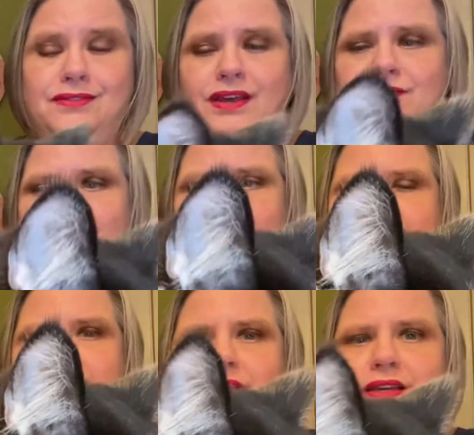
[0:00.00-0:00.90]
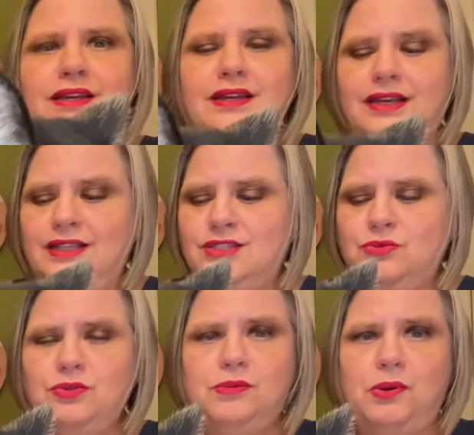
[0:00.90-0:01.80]
if that's it's
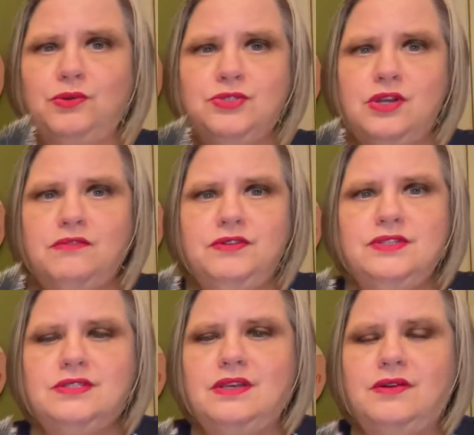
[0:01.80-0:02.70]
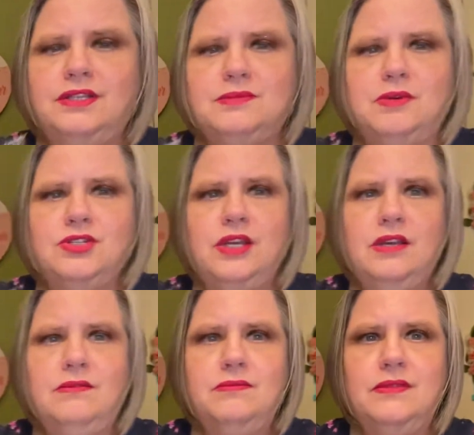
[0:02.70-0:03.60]
through the post office. All right, Smudge, hang on.